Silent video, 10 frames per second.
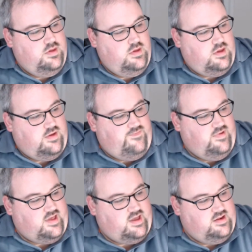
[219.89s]
I feel
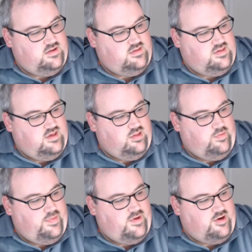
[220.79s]
like I can see a little
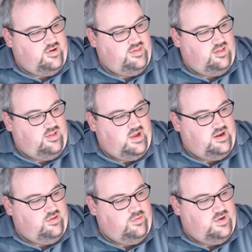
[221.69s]
bit better in the light, a
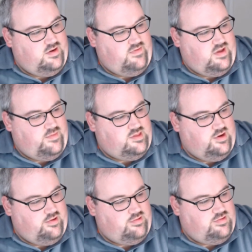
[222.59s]
little bit of uh,
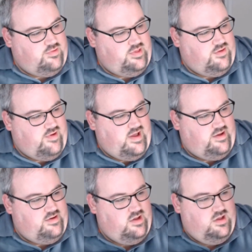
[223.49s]
material swirling
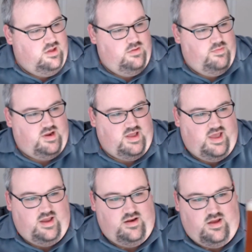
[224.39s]
around. But
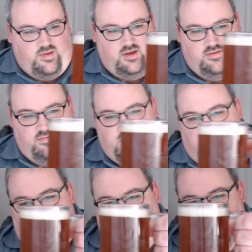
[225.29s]
again, I mean,
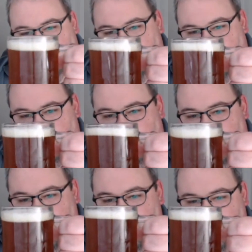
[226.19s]
it's
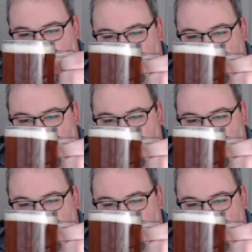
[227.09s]
fairly